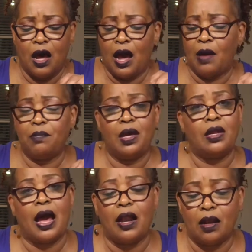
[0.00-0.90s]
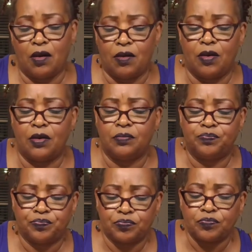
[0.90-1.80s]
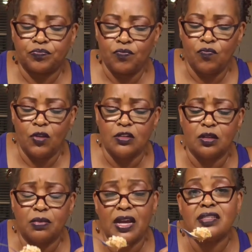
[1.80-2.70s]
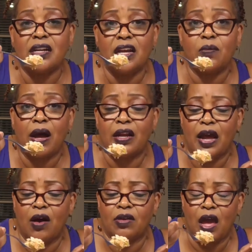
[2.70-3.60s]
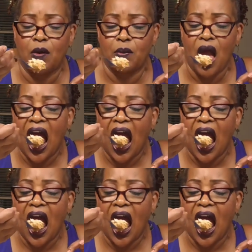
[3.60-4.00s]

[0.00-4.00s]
I mean, I learned some things. I did write it down, y'all.